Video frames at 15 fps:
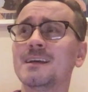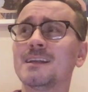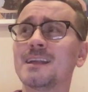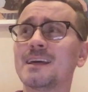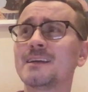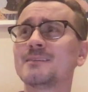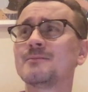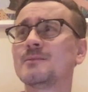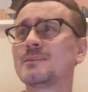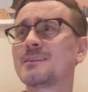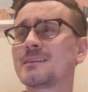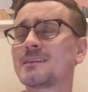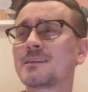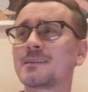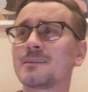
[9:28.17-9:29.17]
Like,
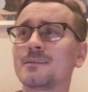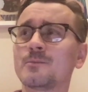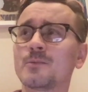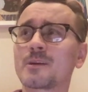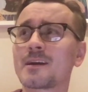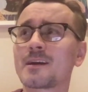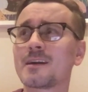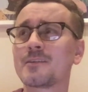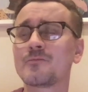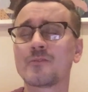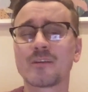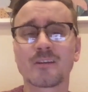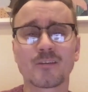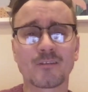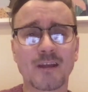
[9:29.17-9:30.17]
we're kind of
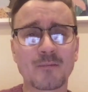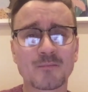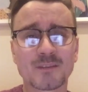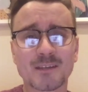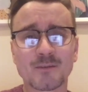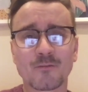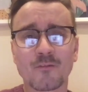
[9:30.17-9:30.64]
running on empty.